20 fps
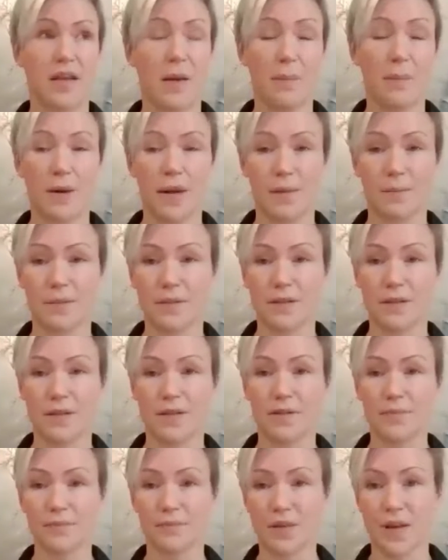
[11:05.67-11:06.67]

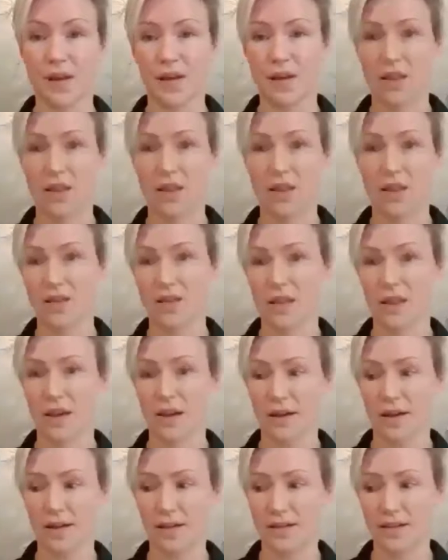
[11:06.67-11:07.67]
epilepsy and things like
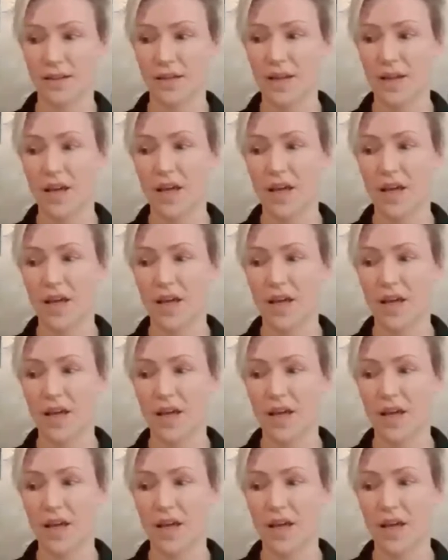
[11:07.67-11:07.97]
that.